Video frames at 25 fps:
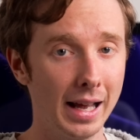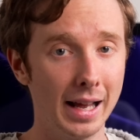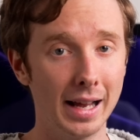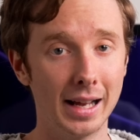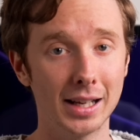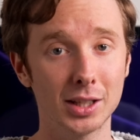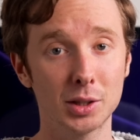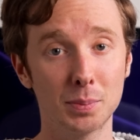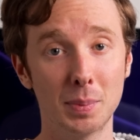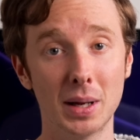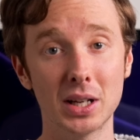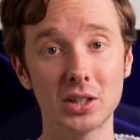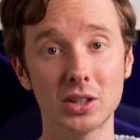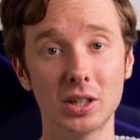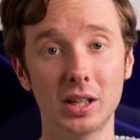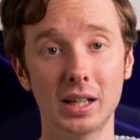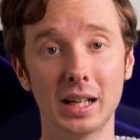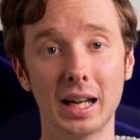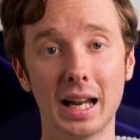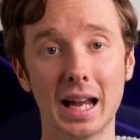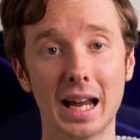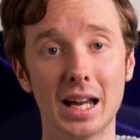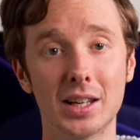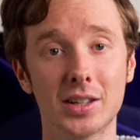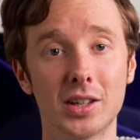especially
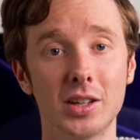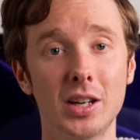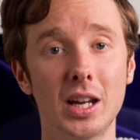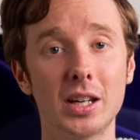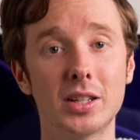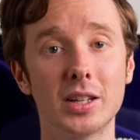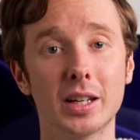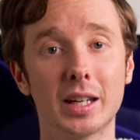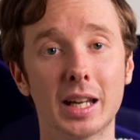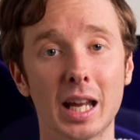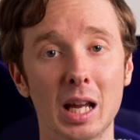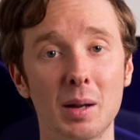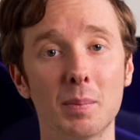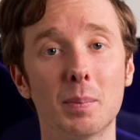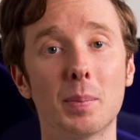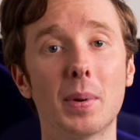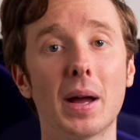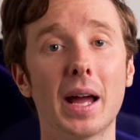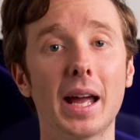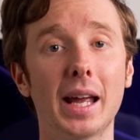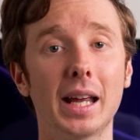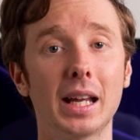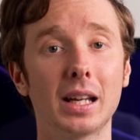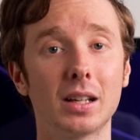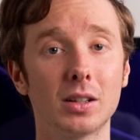as you need to keep
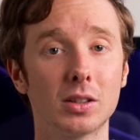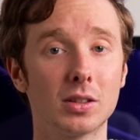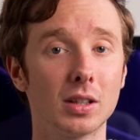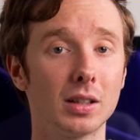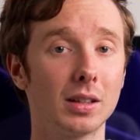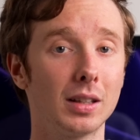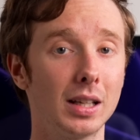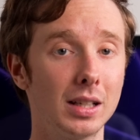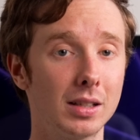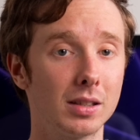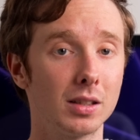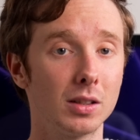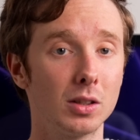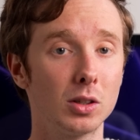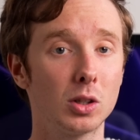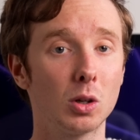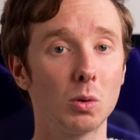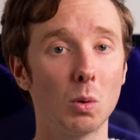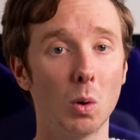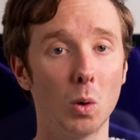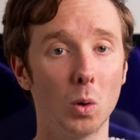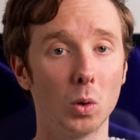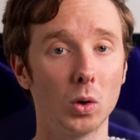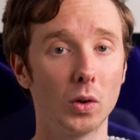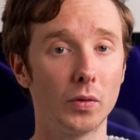paying to listen to
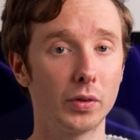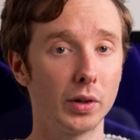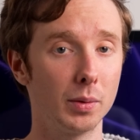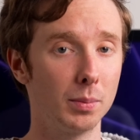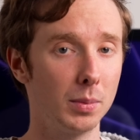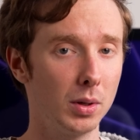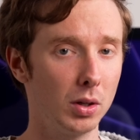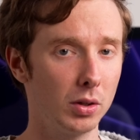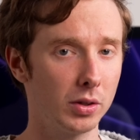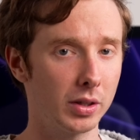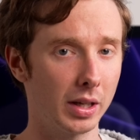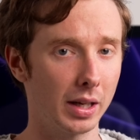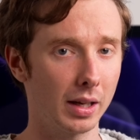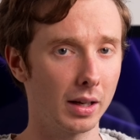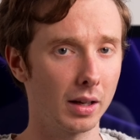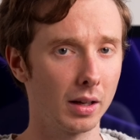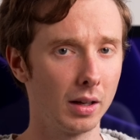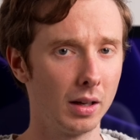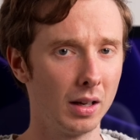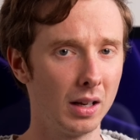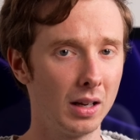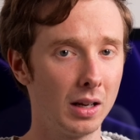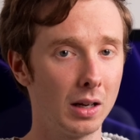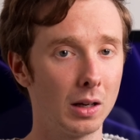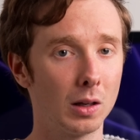all of your music,
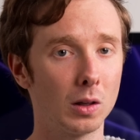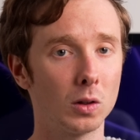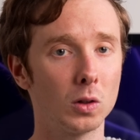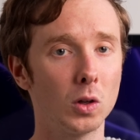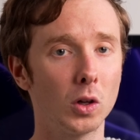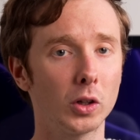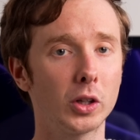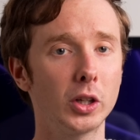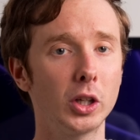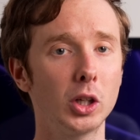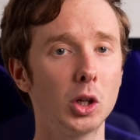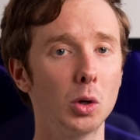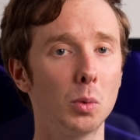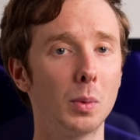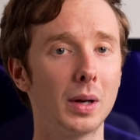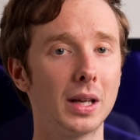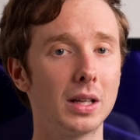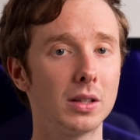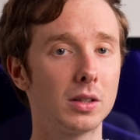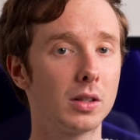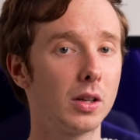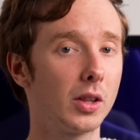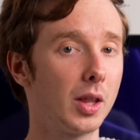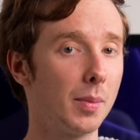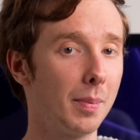locking you
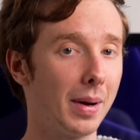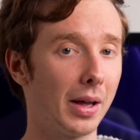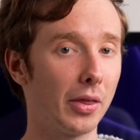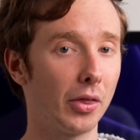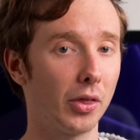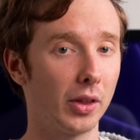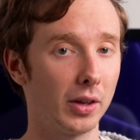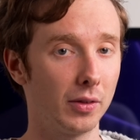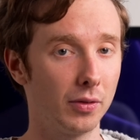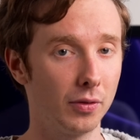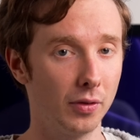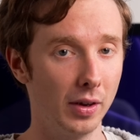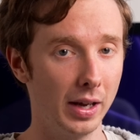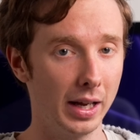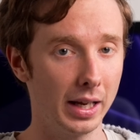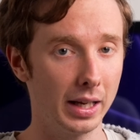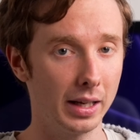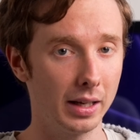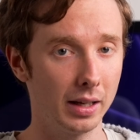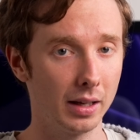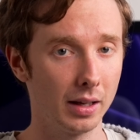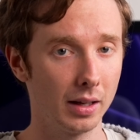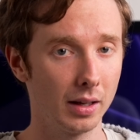into the monthly fee.